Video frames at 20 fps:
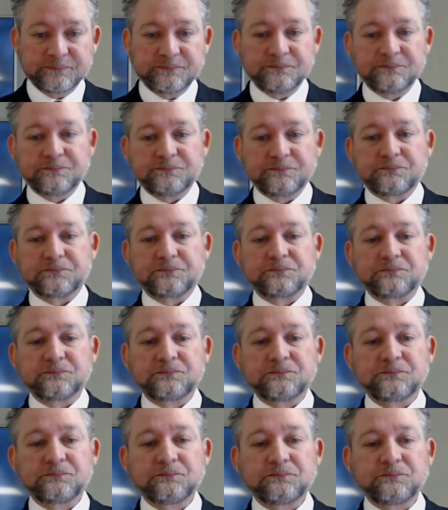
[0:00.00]

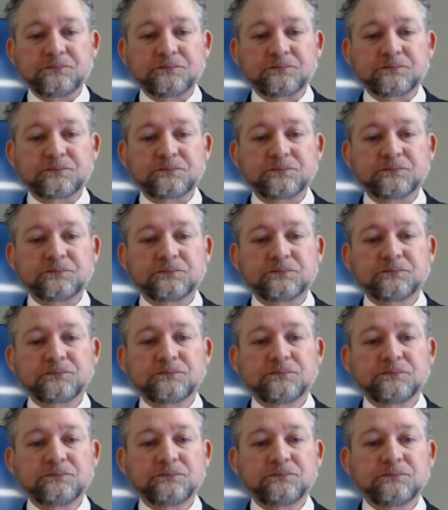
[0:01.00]

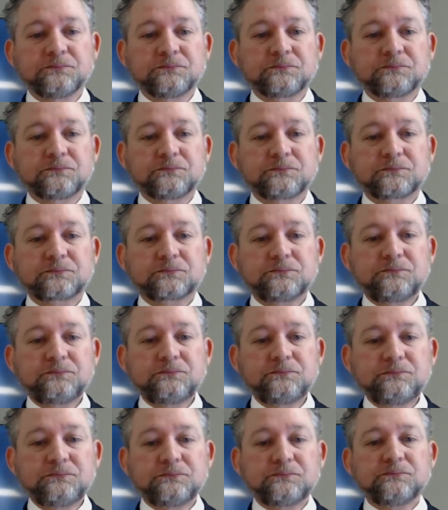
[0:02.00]

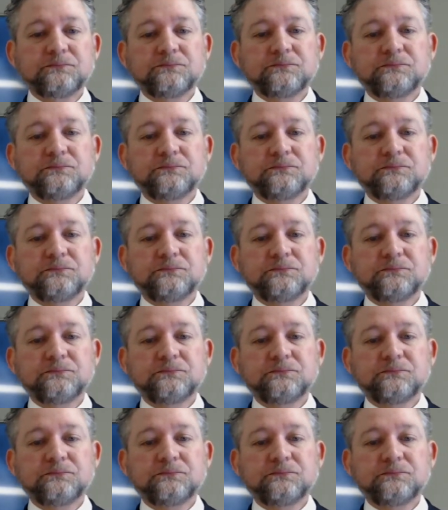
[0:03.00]
(silence)